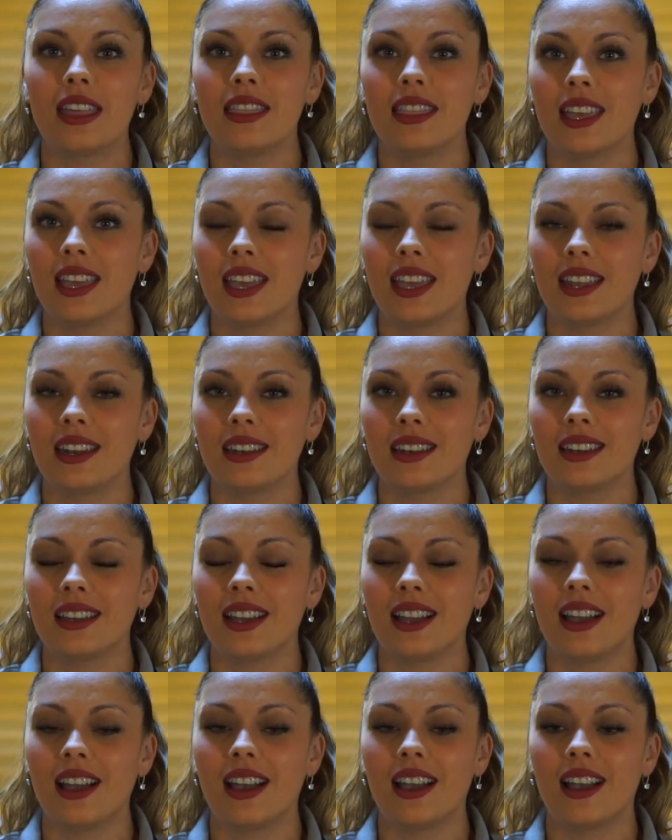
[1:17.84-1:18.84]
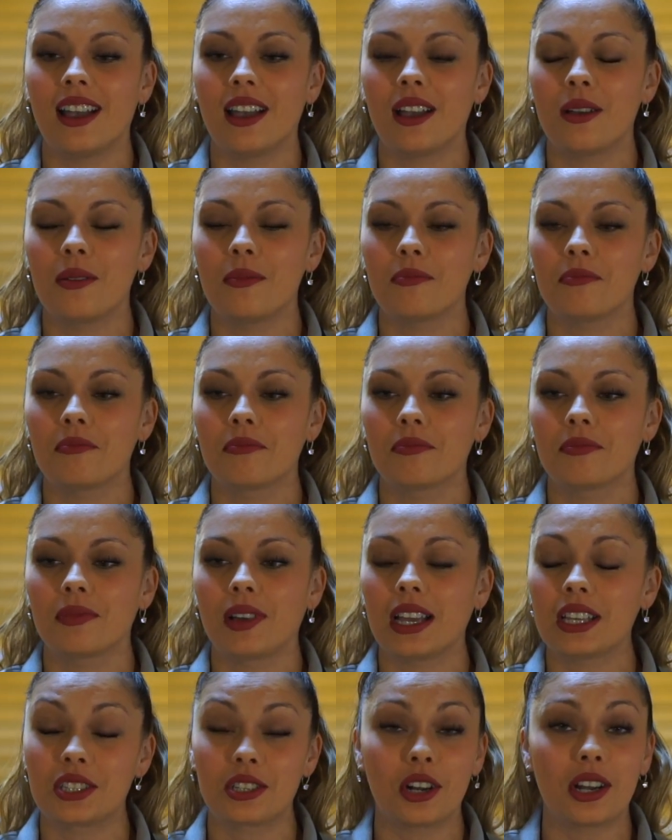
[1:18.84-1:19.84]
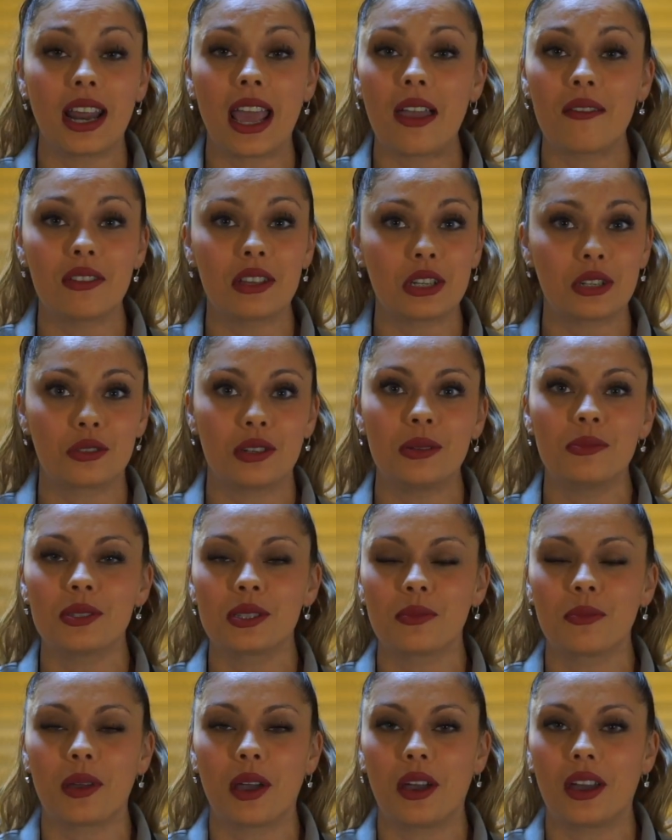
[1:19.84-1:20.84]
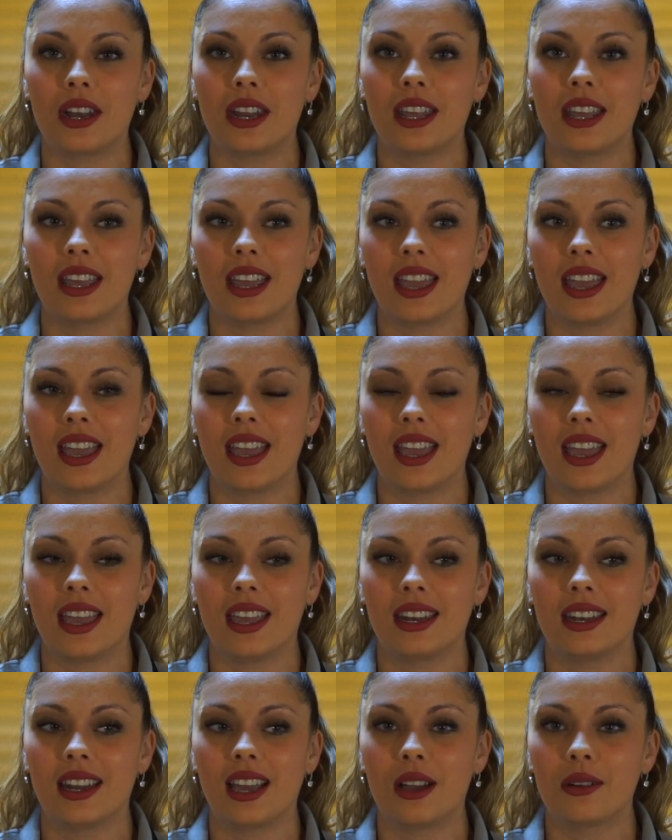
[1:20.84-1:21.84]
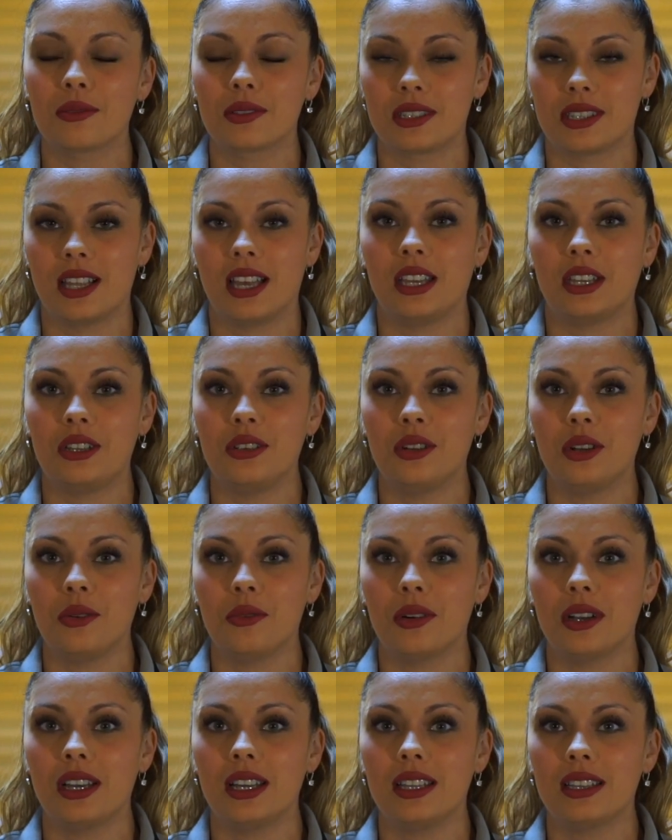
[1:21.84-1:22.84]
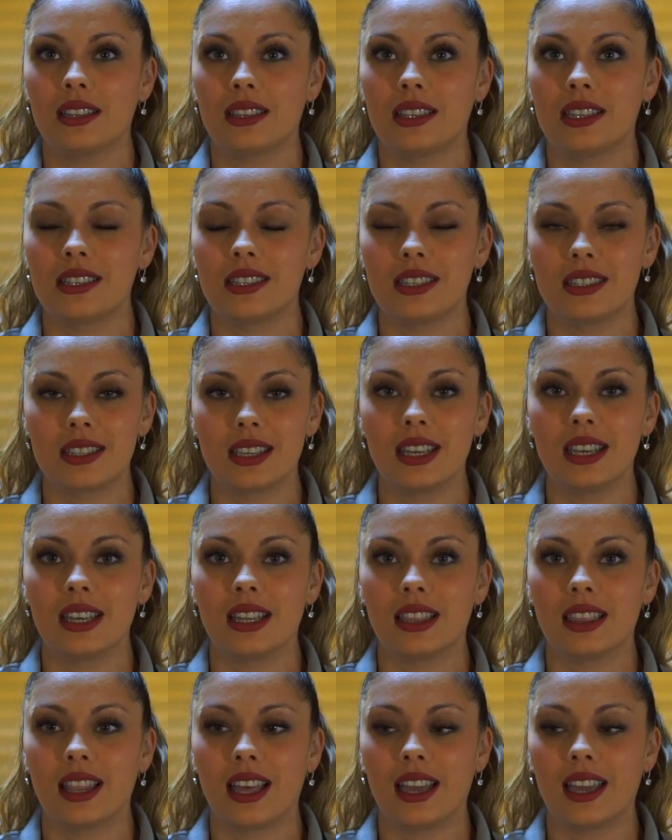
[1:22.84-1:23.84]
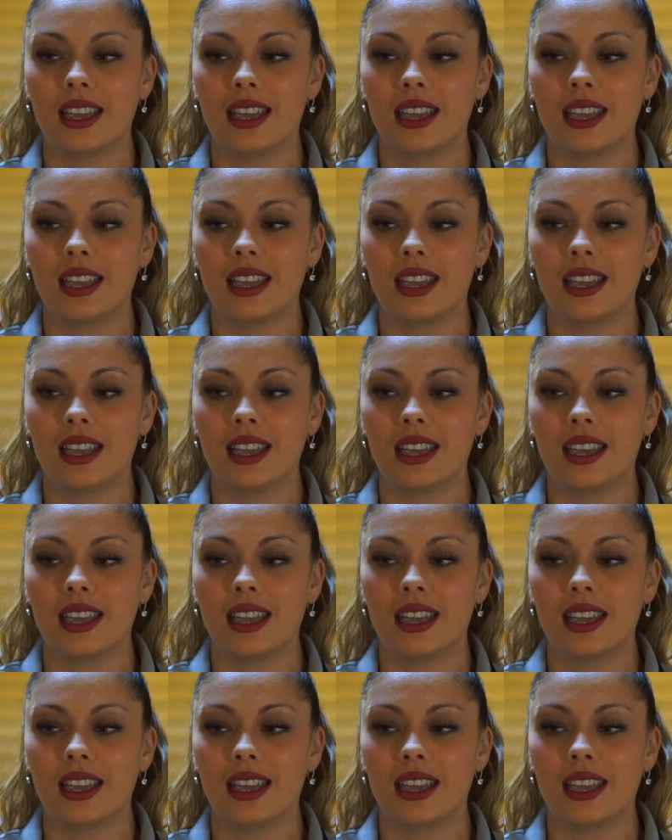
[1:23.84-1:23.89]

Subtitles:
And then I started having dreams about it, and I was like, you know what, this is it,